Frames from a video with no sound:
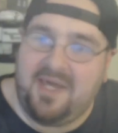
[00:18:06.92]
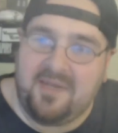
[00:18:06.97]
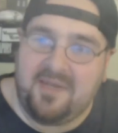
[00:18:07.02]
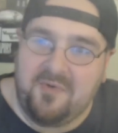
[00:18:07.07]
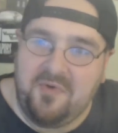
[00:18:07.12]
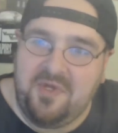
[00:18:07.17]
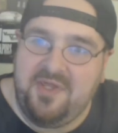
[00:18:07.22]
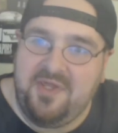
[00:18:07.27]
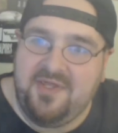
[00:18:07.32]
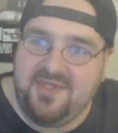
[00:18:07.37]
By
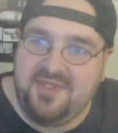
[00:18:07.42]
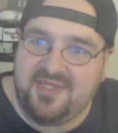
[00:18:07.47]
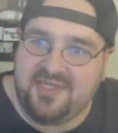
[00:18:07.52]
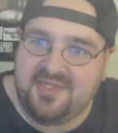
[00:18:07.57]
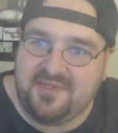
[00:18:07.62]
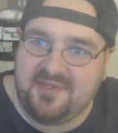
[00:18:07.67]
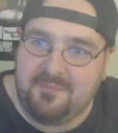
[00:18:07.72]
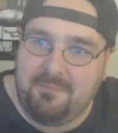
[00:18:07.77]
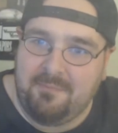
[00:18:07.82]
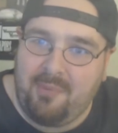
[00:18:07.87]
the way, this
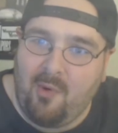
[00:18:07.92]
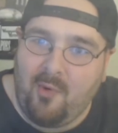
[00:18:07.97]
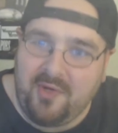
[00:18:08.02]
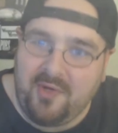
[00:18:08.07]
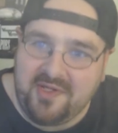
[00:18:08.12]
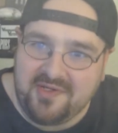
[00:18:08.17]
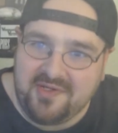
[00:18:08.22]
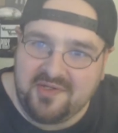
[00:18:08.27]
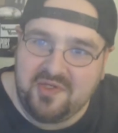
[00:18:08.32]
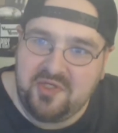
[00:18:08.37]
is a
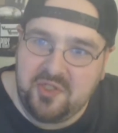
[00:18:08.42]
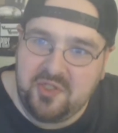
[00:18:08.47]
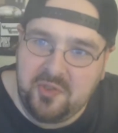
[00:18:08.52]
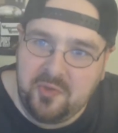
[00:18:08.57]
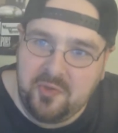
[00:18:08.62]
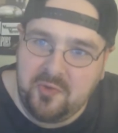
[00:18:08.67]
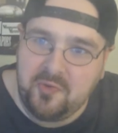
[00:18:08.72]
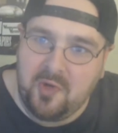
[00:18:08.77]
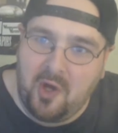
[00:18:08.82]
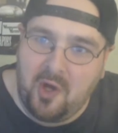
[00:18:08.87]

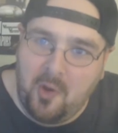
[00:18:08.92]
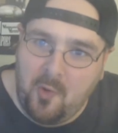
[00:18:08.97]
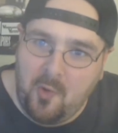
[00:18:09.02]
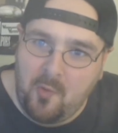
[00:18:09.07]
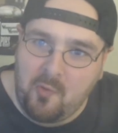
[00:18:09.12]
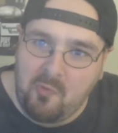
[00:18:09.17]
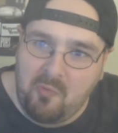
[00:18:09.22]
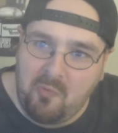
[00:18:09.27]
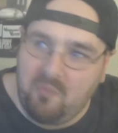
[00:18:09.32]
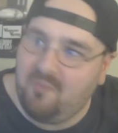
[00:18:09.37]
0.2
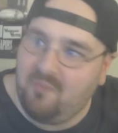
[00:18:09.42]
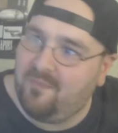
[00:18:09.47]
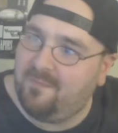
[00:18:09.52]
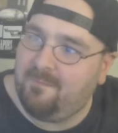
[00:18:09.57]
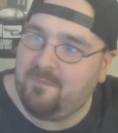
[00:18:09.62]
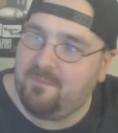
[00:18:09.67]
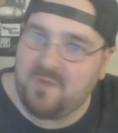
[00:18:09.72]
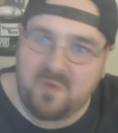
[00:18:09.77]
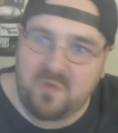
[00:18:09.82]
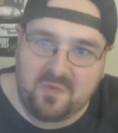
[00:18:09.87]
ohm
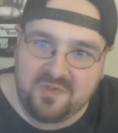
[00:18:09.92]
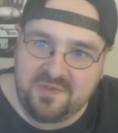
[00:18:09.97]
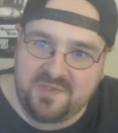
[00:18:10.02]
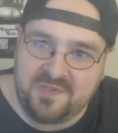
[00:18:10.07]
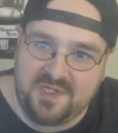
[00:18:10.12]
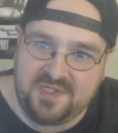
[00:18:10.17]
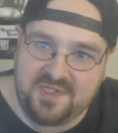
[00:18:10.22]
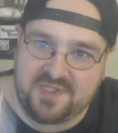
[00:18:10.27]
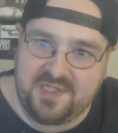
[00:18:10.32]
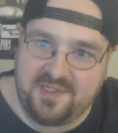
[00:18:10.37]

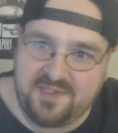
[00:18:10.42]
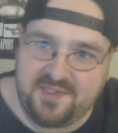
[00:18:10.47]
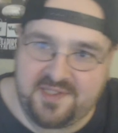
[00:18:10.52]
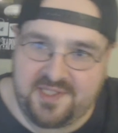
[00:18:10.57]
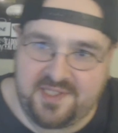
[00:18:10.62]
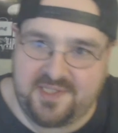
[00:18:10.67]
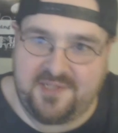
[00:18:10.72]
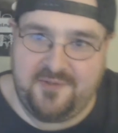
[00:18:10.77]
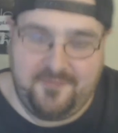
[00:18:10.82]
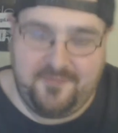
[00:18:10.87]

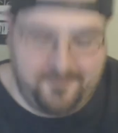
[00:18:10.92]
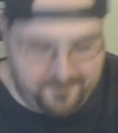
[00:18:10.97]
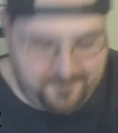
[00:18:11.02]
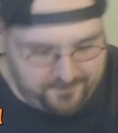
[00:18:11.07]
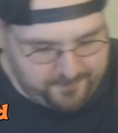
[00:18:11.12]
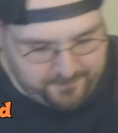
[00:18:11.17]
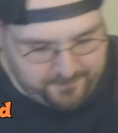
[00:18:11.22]
resistance.